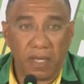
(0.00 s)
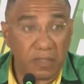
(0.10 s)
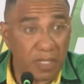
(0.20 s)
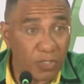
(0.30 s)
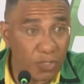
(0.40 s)

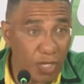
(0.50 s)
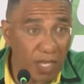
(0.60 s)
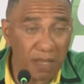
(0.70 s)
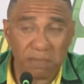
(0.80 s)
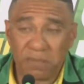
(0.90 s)
uh, St.
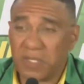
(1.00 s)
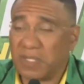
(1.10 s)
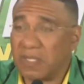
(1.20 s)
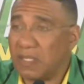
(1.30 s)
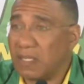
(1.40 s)

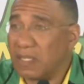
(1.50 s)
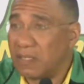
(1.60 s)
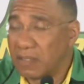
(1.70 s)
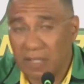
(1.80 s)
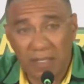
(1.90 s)
James,
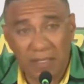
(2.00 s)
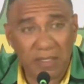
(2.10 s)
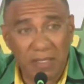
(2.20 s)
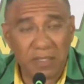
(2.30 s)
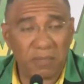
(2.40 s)
St.
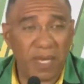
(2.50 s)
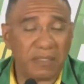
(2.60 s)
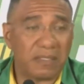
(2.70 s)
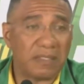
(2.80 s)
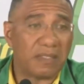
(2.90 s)

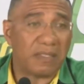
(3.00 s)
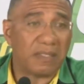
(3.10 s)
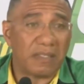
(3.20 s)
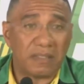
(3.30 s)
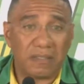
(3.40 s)
Elizabeth,
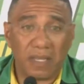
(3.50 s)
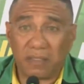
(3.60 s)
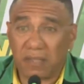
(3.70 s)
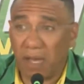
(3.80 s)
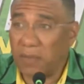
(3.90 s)

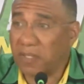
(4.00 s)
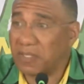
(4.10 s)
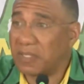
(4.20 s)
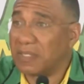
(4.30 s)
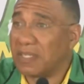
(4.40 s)
St.
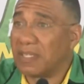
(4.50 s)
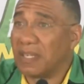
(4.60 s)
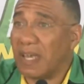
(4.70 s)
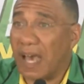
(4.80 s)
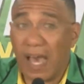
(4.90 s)
Thomas,
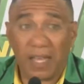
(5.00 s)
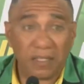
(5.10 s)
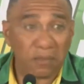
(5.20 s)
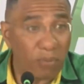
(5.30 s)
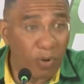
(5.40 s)

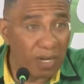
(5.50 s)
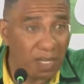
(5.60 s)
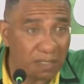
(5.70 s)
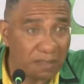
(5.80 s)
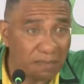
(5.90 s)
and
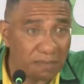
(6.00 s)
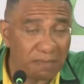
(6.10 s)
Portland.